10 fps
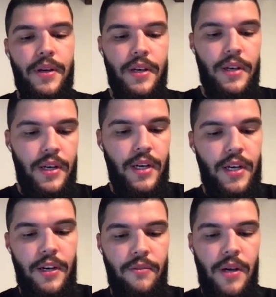
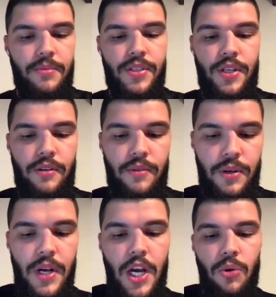web server,
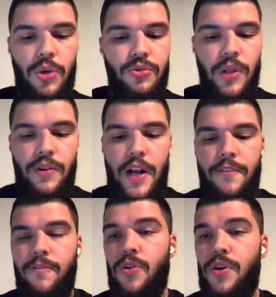which will
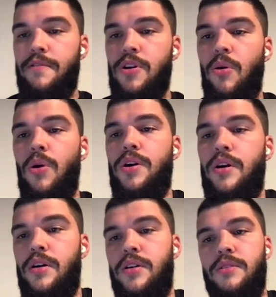run forever
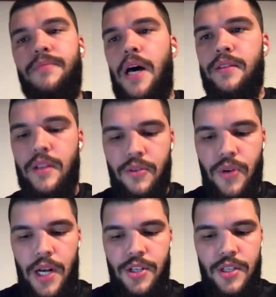or until
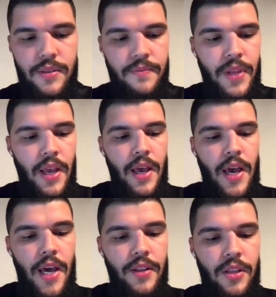crashes.
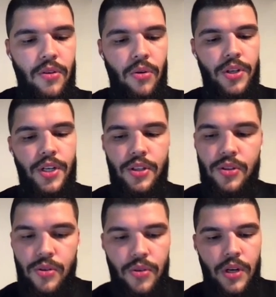And in order
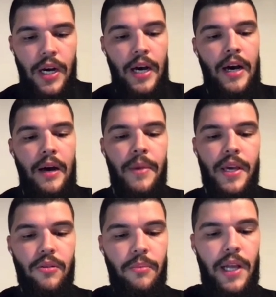to
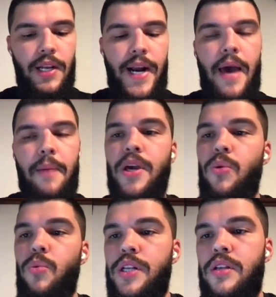make compiler happy,
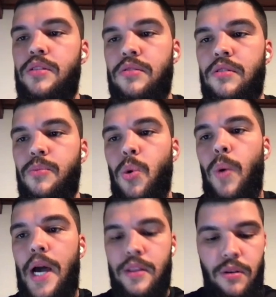we need to
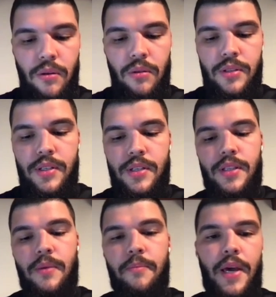provide all the
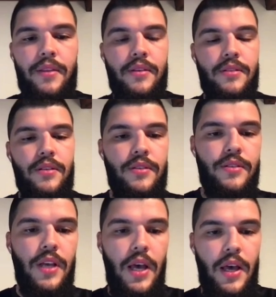
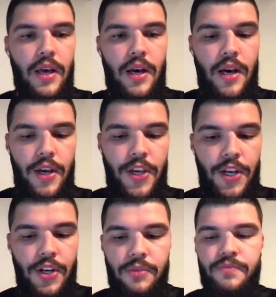dependencies
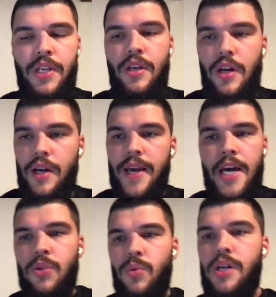here.
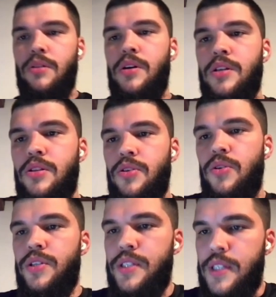Again, we are going to
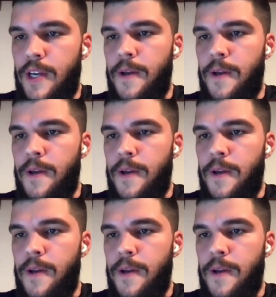use